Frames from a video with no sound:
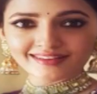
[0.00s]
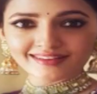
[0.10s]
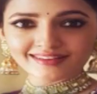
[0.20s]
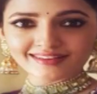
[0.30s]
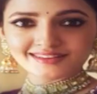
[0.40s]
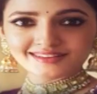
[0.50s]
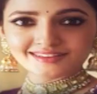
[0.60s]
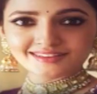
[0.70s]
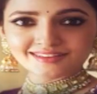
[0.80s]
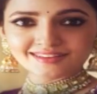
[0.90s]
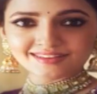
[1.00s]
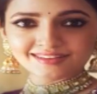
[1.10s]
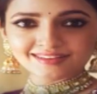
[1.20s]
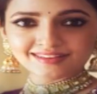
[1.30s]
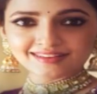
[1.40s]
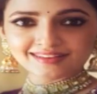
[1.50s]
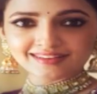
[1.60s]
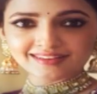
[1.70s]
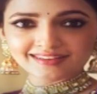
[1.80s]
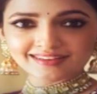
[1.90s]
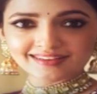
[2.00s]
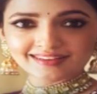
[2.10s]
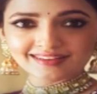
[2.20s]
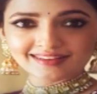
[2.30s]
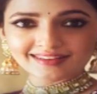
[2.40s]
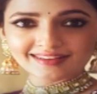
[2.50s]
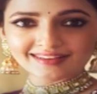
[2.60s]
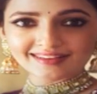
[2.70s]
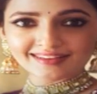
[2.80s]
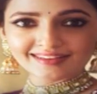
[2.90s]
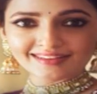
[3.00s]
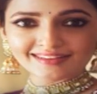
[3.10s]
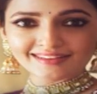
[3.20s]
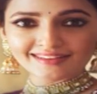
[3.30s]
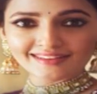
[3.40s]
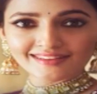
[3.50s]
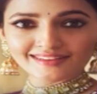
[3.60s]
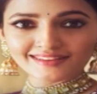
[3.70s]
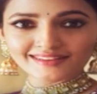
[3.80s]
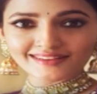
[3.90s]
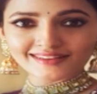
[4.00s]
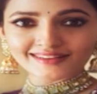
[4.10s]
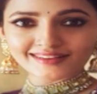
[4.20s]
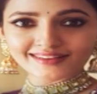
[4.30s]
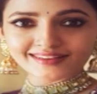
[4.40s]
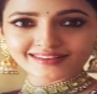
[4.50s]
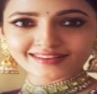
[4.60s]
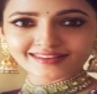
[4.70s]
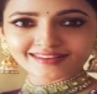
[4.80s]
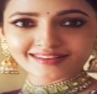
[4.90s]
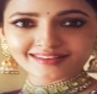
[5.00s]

No words are spoken by the person on screen.